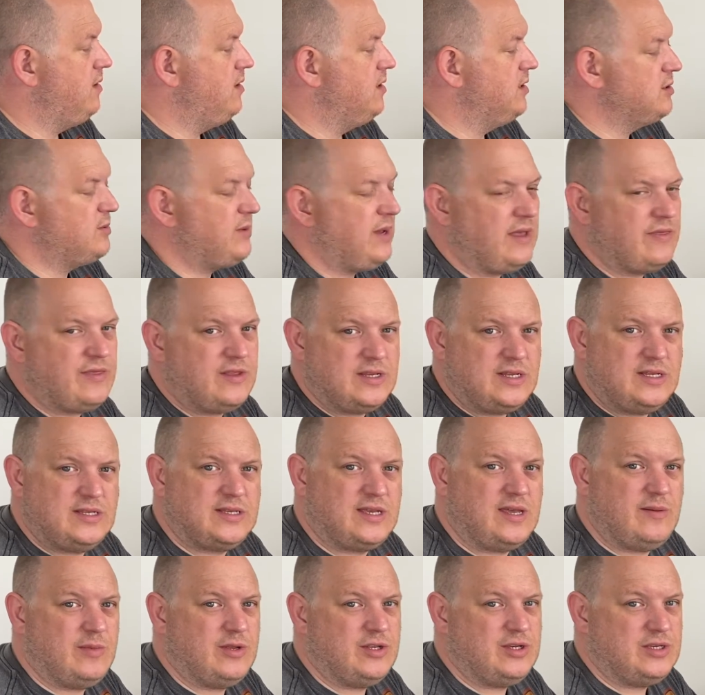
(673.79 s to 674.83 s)
So I had the disk
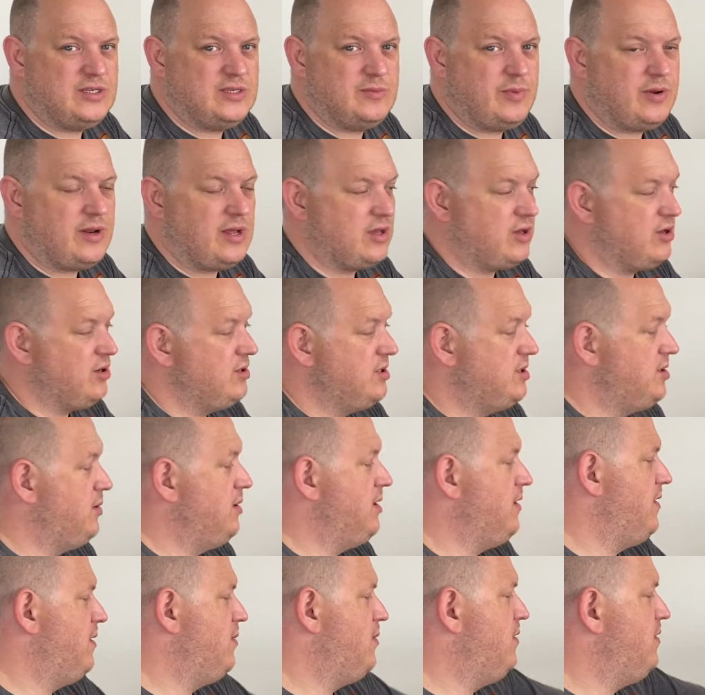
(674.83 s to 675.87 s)
images, but I couldn't do
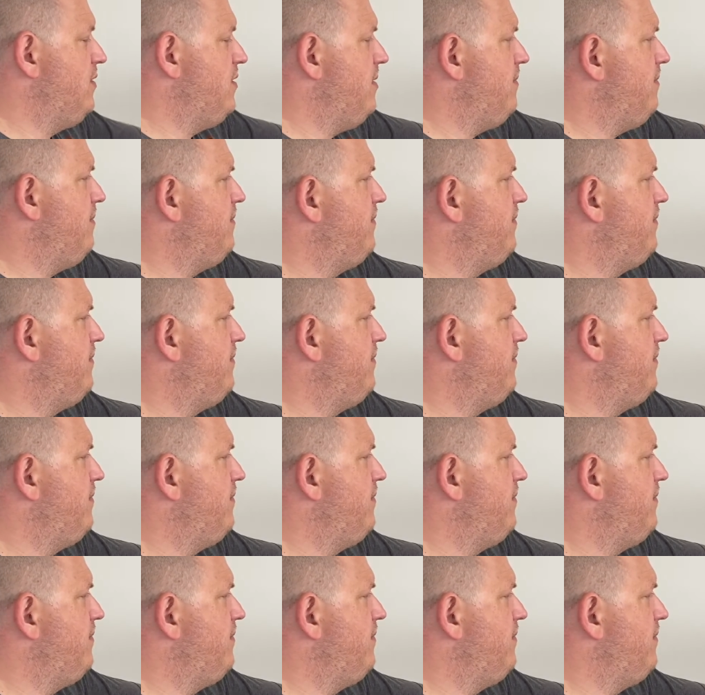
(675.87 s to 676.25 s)
anything with them.